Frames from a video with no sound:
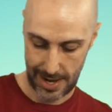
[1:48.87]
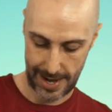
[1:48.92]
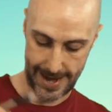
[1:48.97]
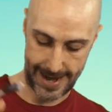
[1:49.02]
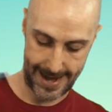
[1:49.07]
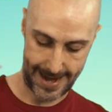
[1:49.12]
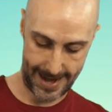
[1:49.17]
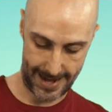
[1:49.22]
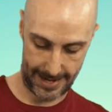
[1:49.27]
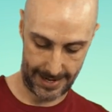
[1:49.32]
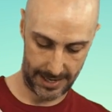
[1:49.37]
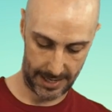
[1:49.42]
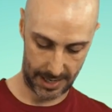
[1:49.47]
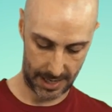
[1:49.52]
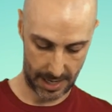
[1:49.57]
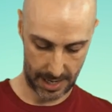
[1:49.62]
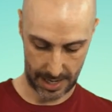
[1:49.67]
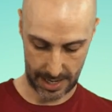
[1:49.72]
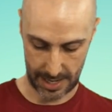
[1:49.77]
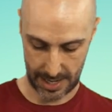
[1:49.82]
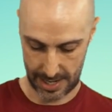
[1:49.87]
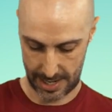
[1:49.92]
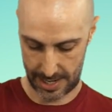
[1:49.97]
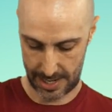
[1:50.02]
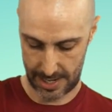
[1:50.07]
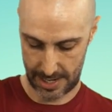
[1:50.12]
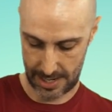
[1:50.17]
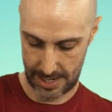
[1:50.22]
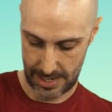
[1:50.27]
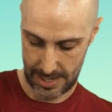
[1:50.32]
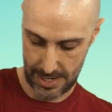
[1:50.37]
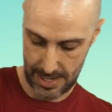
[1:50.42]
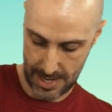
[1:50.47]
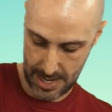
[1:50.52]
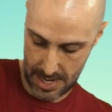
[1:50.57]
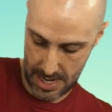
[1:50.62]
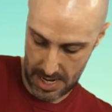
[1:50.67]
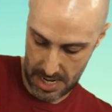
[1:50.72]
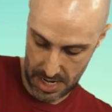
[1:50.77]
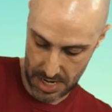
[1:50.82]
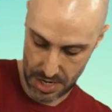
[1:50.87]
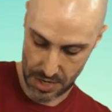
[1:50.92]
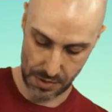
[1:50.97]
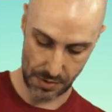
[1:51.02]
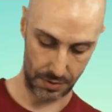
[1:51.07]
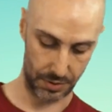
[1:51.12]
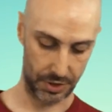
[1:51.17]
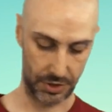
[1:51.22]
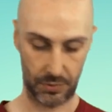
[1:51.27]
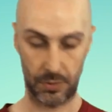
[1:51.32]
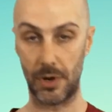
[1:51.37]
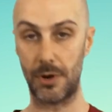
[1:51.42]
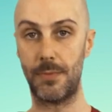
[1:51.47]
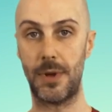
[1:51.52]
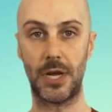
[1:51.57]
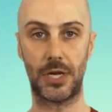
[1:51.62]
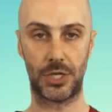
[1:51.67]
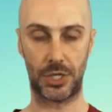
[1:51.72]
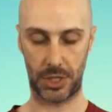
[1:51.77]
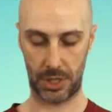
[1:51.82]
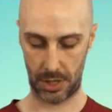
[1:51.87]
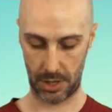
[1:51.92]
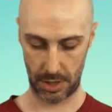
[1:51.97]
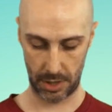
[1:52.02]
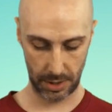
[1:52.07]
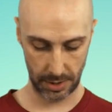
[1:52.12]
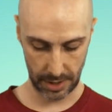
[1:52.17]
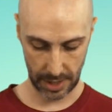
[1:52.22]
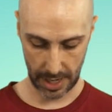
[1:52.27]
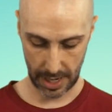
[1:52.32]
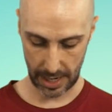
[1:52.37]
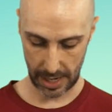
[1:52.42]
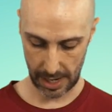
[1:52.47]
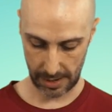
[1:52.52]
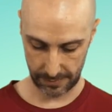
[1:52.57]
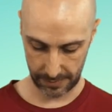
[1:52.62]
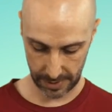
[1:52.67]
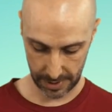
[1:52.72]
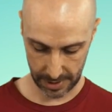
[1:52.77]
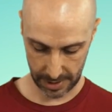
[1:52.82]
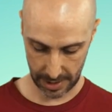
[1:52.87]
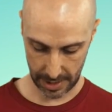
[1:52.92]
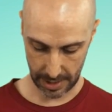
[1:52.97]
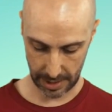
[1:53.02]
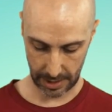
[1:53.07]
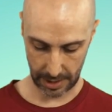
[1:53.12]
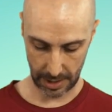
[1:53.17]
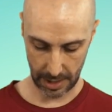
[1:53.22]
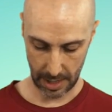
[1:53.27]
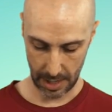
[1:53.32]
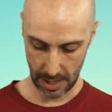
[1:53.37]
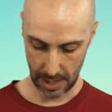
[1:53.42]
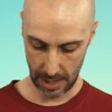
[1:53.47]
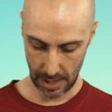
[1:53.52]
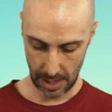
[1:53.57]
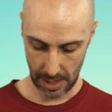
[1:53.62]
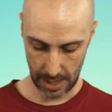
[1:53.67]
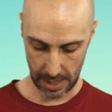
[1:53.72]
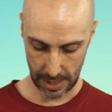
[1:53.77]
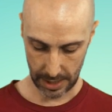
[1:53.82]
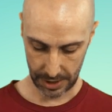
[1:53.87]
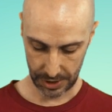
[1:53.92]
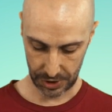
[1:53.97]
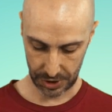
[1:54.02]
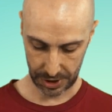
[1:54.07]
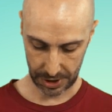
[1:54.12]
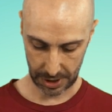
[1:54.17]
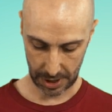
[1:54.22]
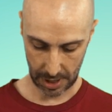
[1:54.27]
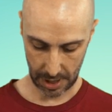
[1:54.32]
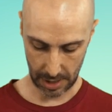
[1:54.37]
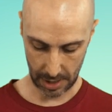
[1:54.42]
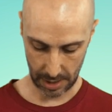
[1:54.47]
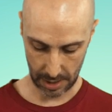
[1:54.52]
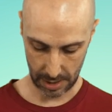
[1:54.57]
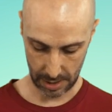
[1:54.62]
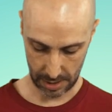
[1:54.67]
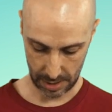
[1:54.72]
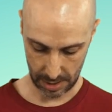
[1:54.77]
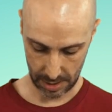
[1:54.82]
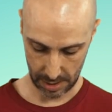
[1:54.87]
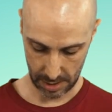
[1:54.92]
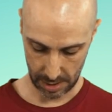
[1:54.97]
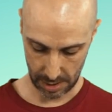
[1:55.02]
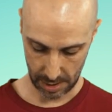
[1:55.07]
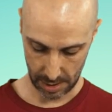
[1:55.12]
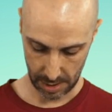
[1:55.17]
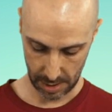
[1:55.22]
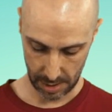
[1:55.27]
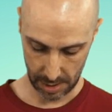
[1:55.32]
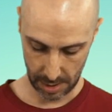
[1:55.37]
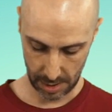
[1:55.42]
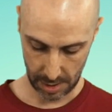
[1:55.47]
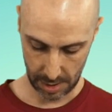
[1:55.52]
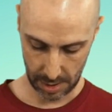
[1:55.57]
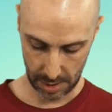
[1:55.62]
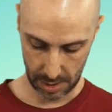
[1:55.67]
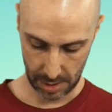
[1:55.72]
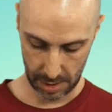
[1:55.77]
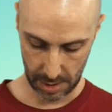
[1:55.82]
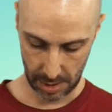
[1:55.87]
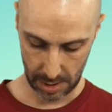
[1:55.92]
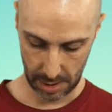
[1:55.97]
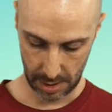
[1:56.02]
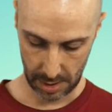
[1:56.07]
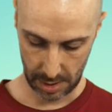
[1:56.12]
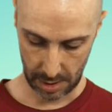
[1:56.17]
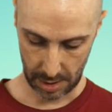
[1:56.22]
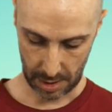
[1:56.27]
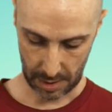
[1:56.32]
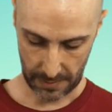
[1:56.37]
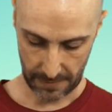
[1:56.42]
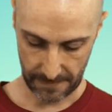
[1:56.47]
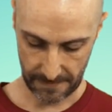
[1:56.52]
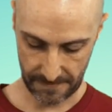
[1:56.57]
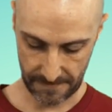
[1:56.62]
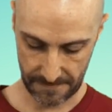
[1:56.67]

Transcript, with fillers: and uh, you just want to make sure that everything is... Oh.